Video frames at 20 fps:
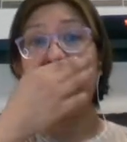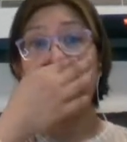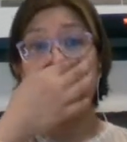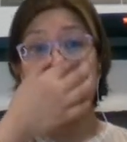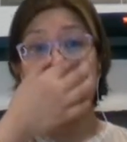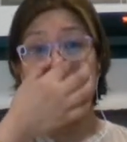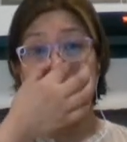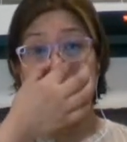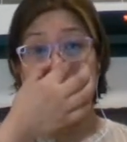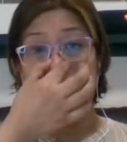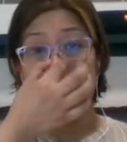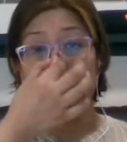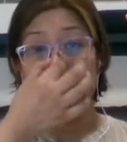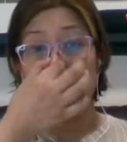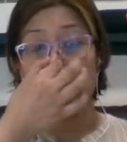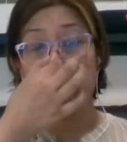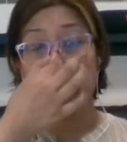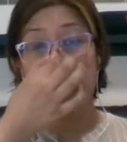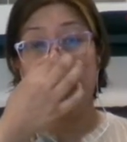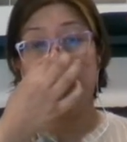3.
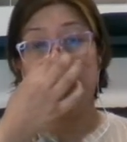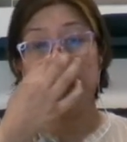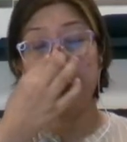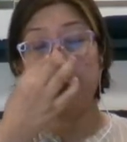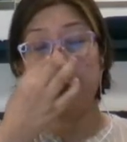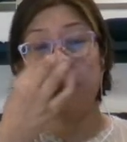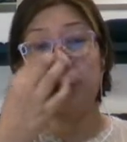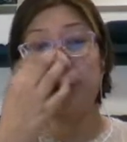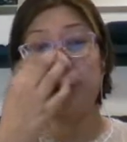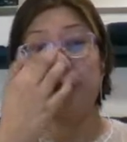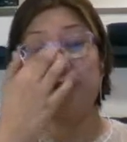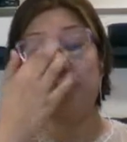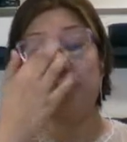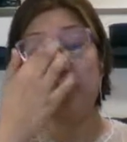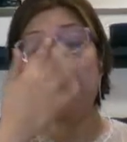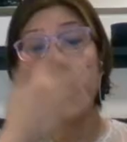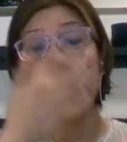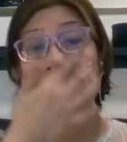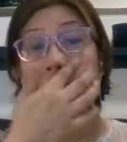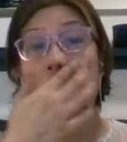Okay? So therefore,
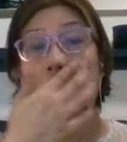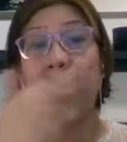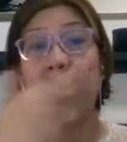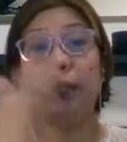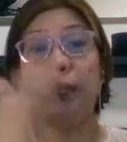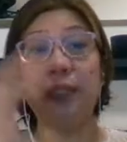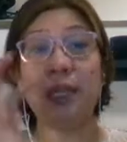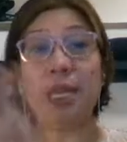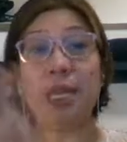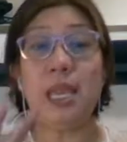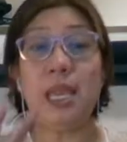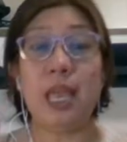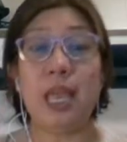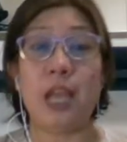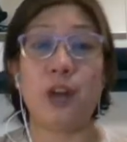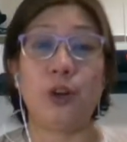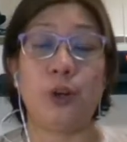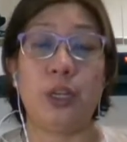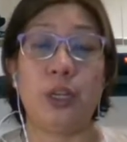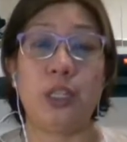there are 3
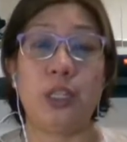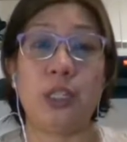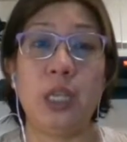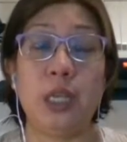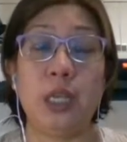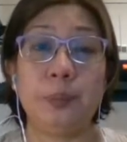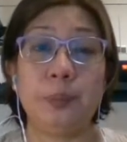errors.